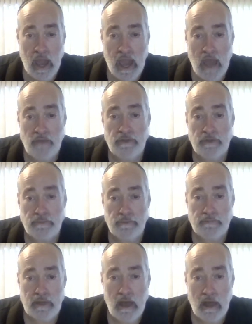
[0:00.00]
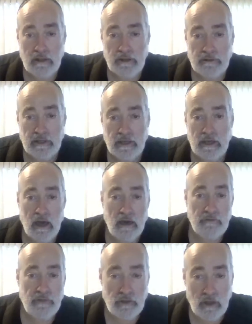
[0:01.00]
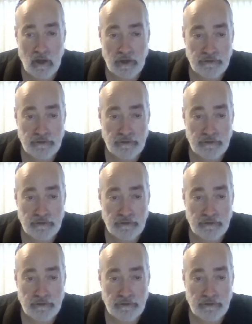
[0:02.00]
and the immutability of the law.